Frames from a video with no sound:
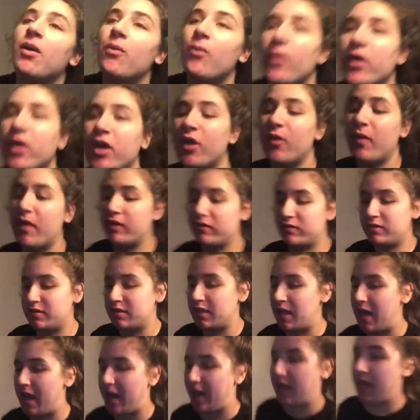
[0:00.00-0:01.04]
I want to go
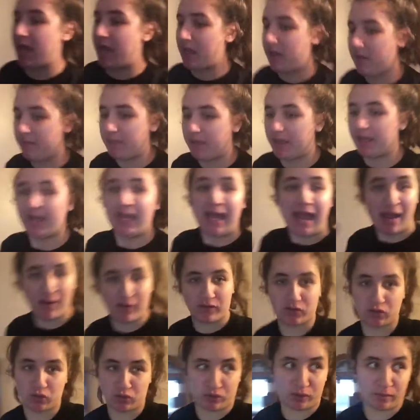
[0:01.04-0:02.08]
outside. I am like an
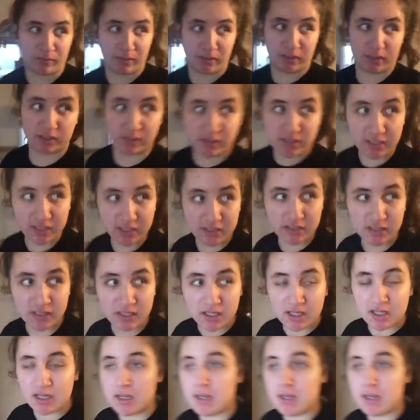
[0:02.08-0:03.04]
outdoor person,